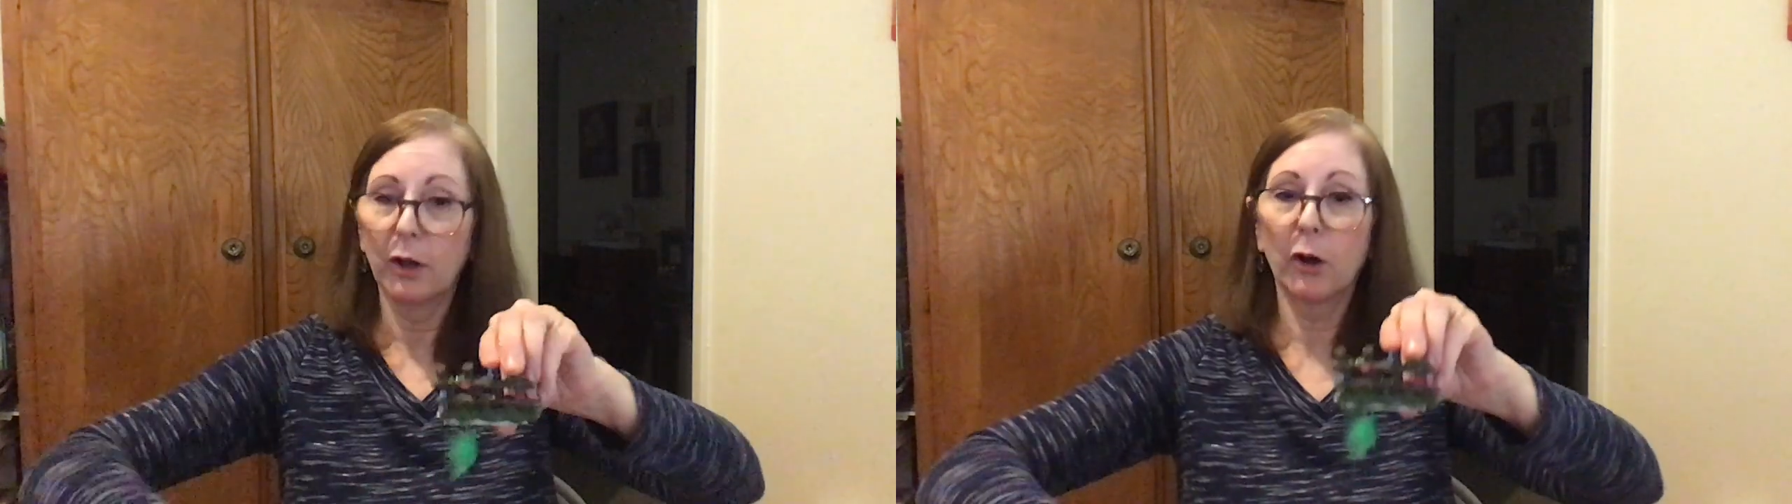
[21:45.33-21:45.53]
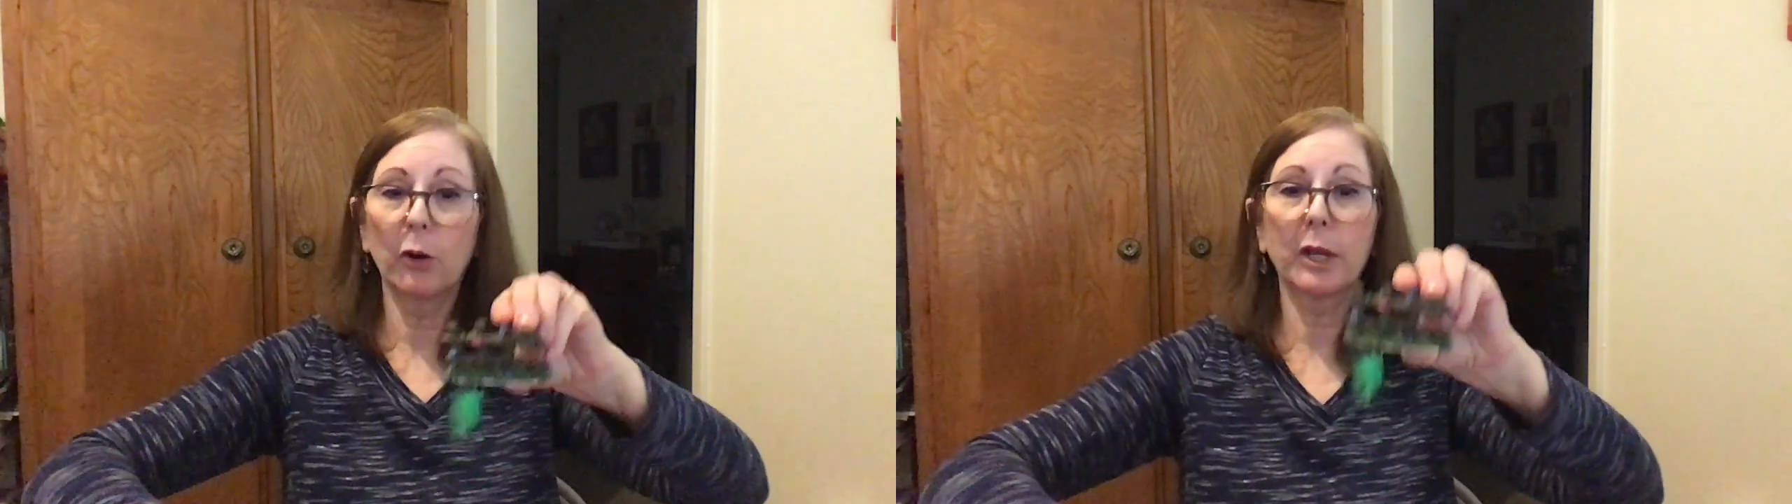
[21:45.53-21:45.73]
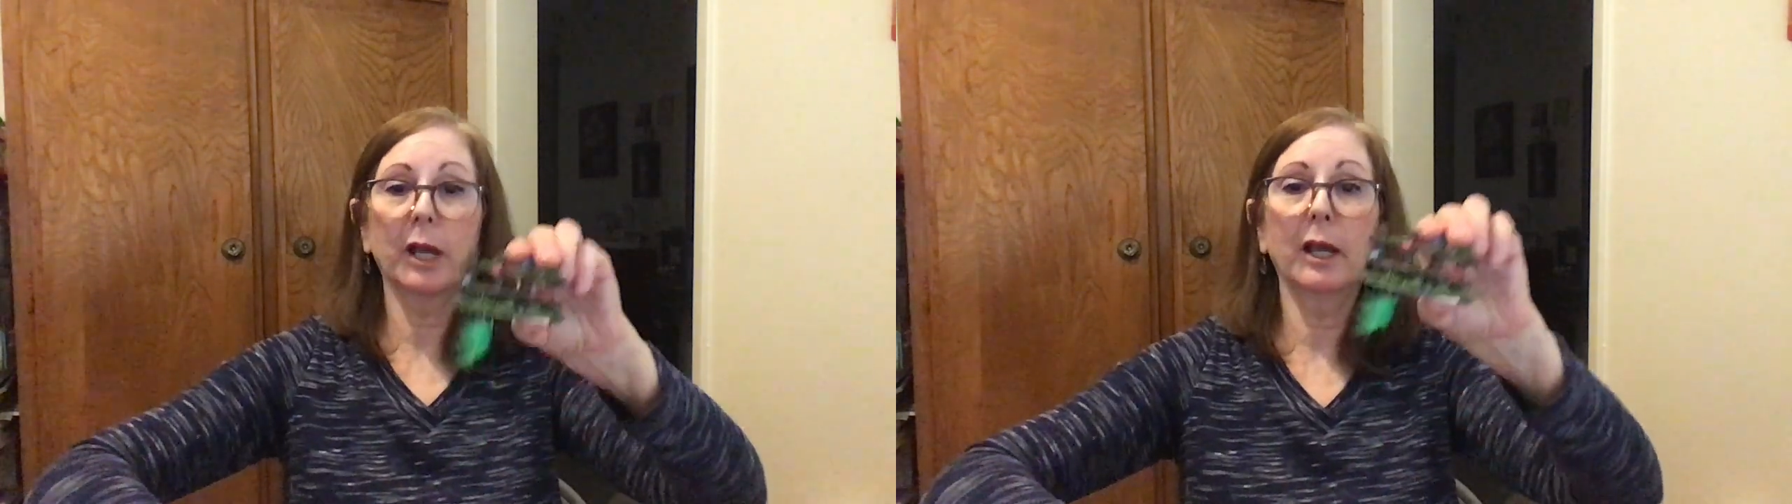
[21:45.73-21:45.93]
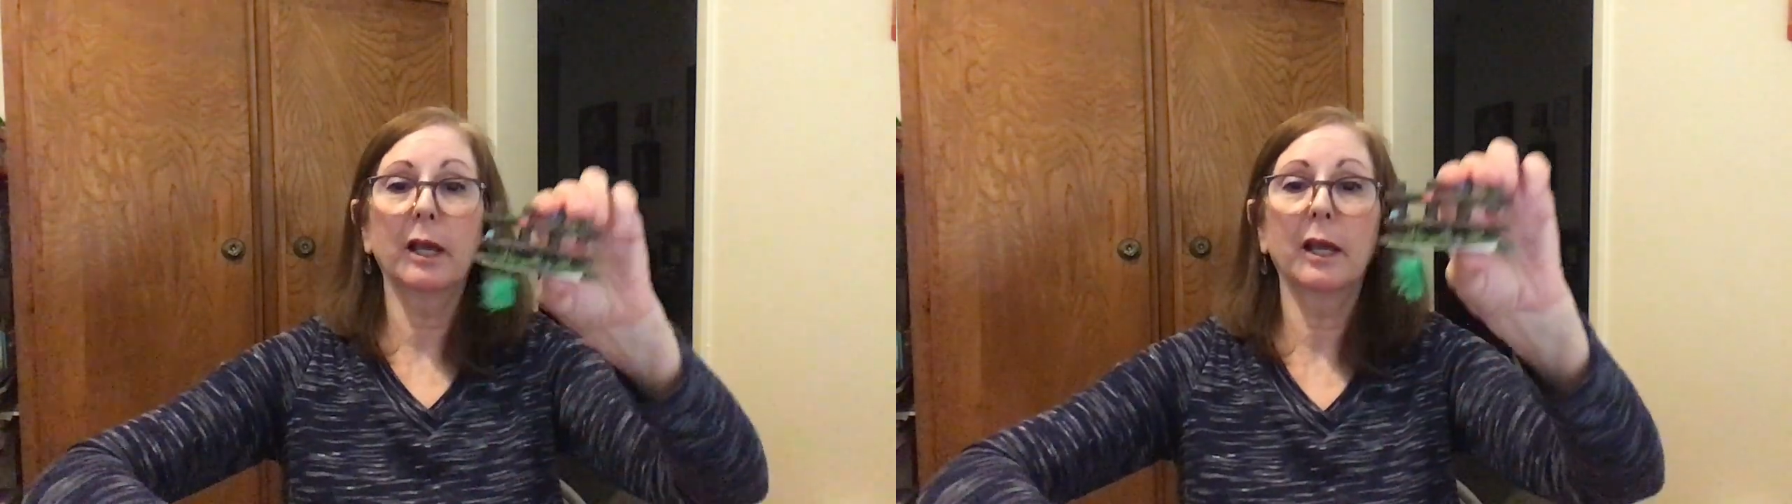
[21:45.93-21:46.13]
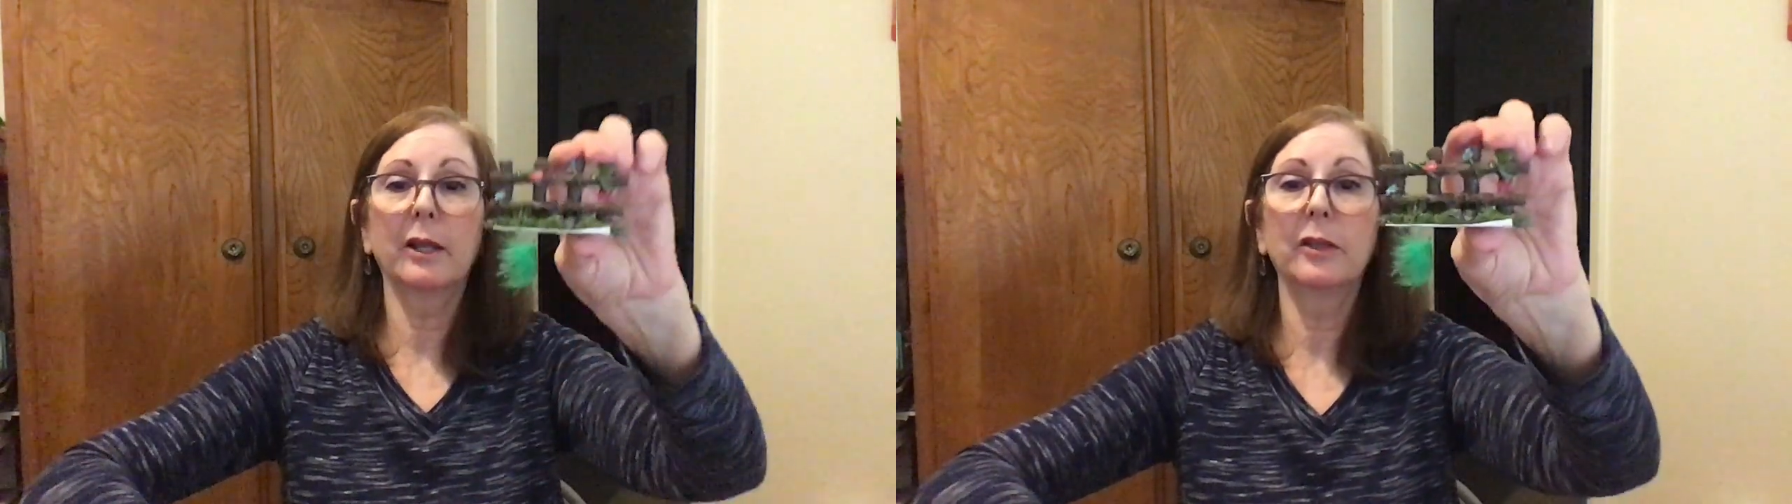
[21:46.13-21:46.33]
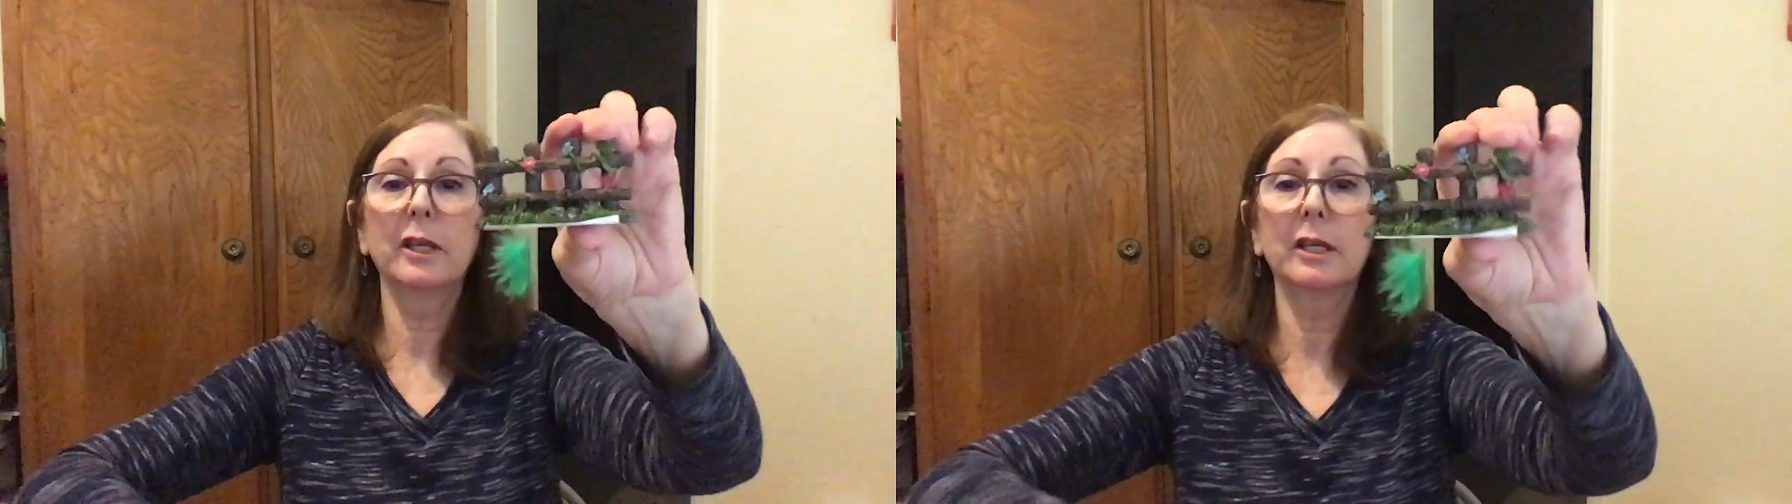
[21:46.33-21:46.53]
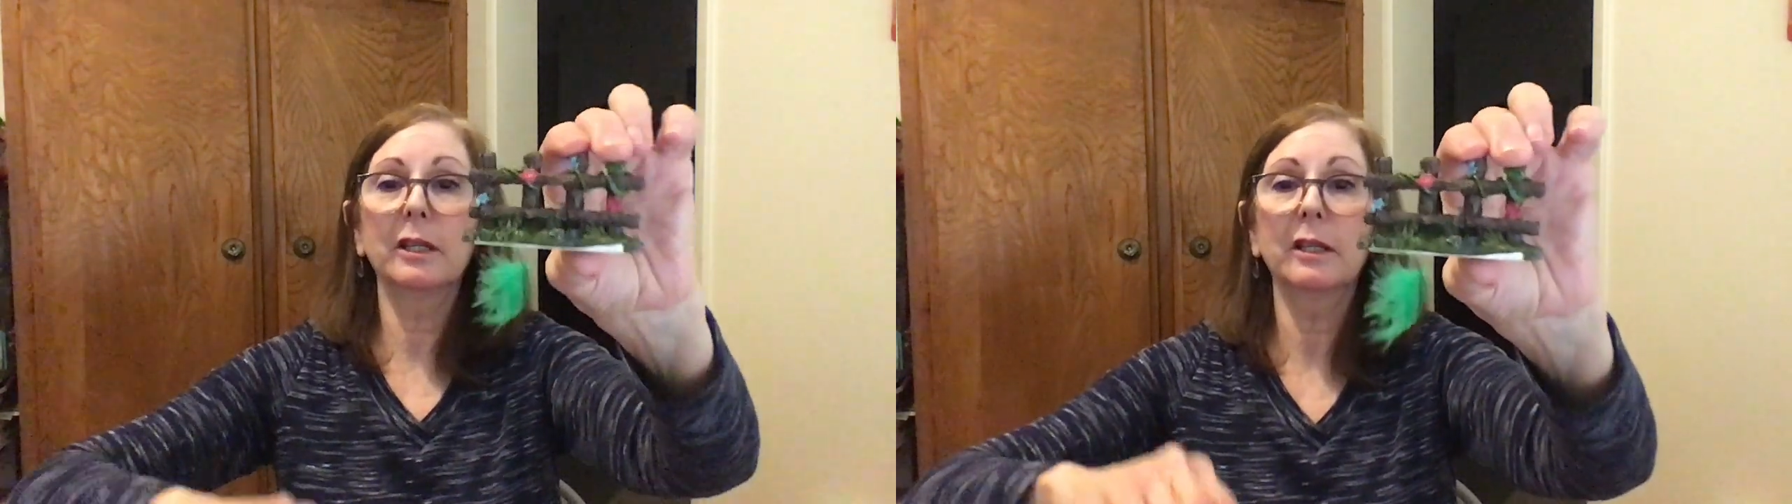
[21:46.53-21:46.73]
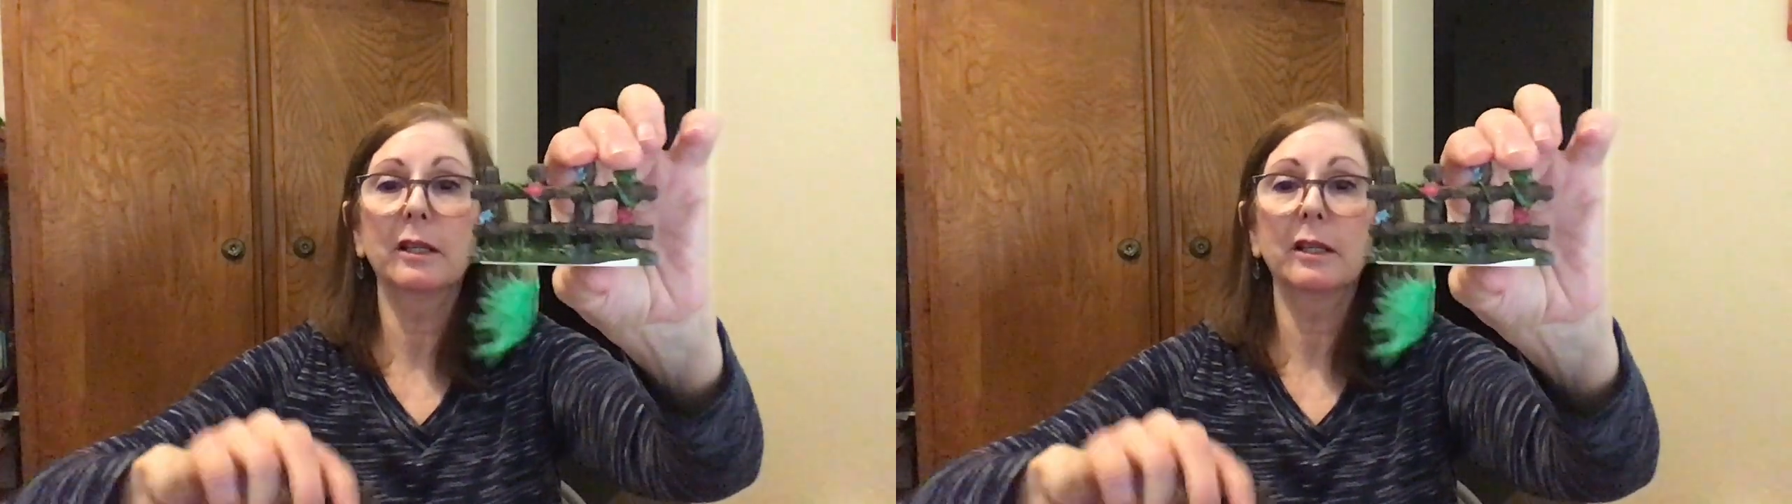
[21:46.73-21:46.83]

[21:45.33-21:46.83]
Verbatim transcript: Okay, and then